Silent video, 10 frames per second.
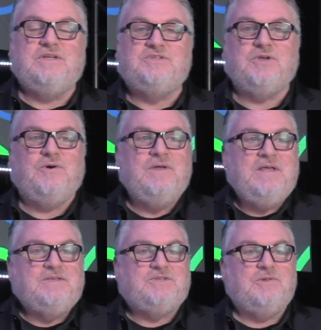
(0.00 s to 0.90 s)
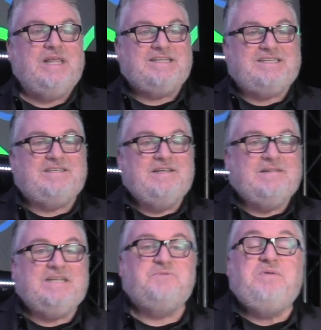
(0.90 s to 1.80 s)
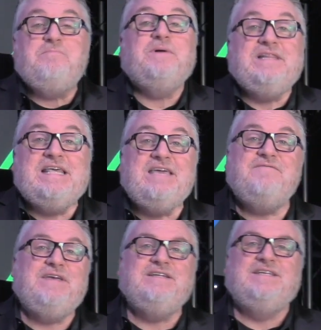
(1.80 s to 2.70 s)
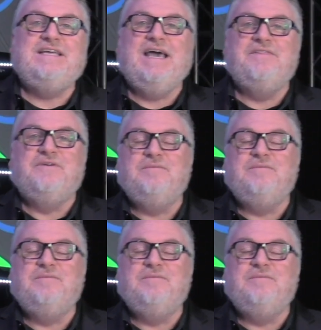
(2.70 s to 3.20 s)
And so let's be believing together.